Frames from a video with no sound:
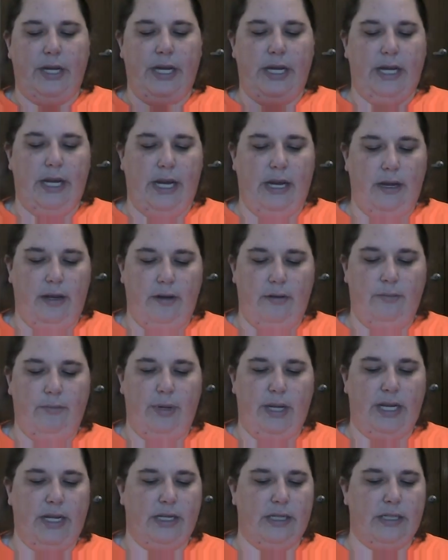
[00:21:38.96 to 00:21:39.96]
it in,
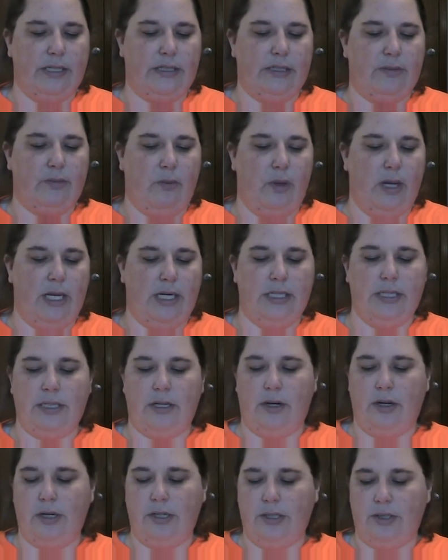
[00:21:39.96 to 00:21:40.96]
because when I
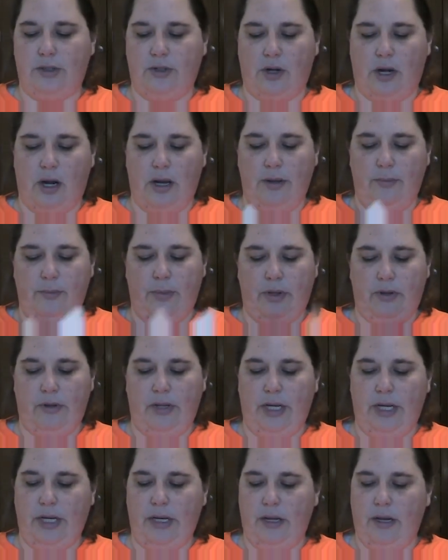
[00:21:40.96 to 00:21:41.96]
start drawing,
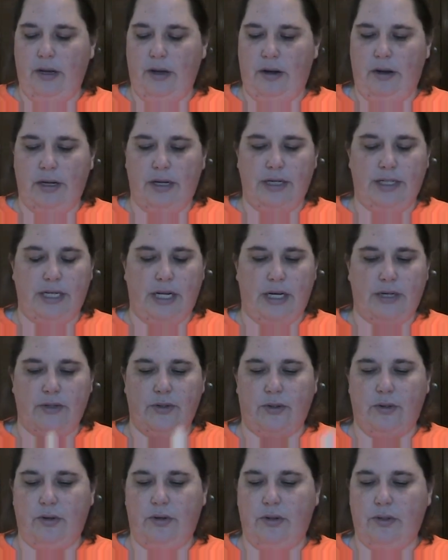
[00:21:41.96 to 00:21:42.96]
building, and
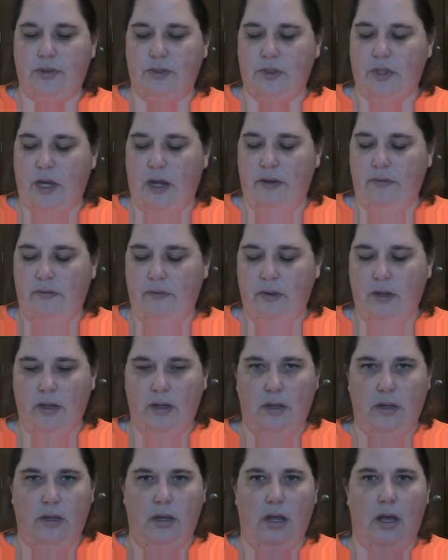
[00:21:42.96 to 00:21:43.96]
architectural stuff,
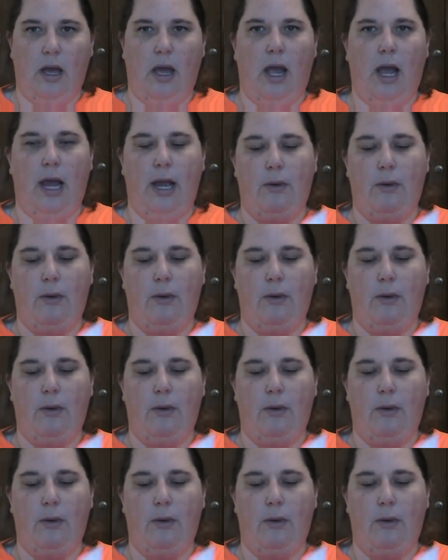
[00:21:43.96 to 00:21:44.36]
I